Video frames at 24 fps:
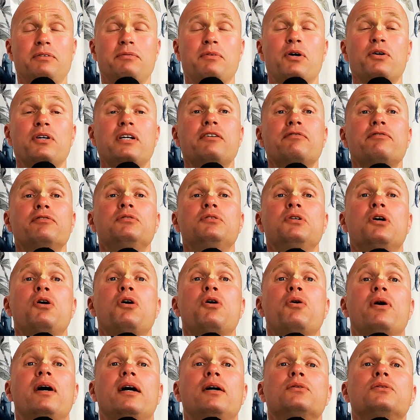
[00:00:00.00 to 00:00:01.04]
won't even
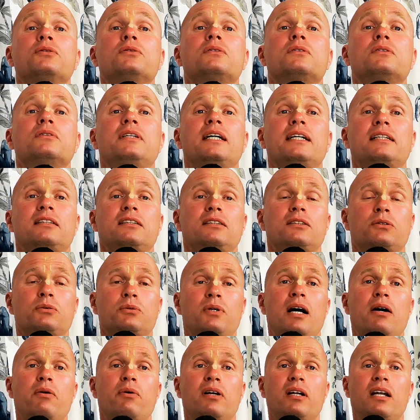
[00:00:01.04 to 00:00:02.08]
know how to connect it
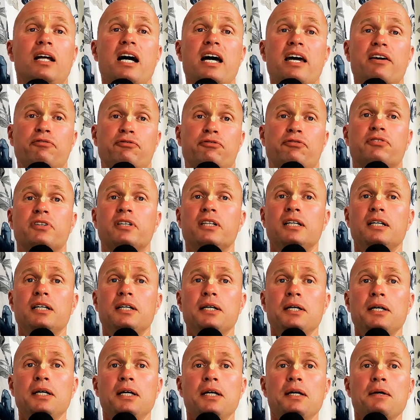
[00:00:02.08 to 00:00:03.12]
to our life,
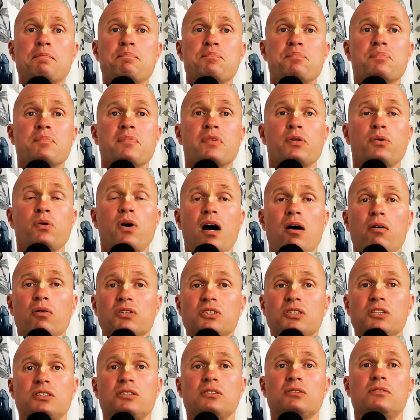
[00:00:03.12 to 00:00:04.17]
to
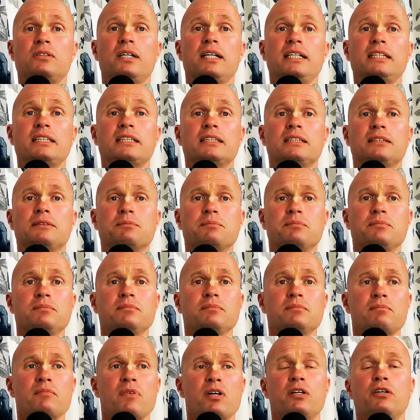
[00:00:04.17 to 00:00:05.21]
our situation.
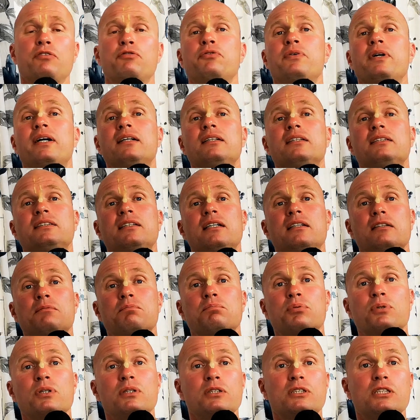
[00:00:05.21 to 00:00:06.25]
But if we understand the
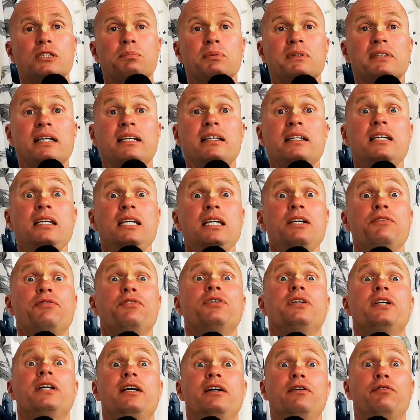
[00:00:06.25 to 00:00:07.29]
principle, then
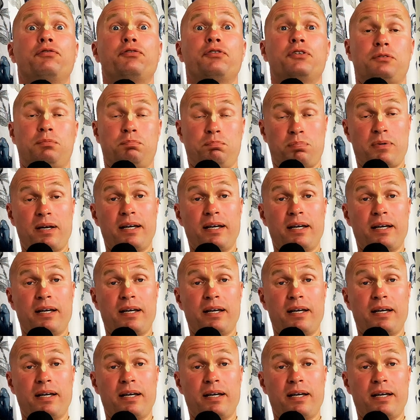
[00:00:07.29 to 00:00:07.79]
even if a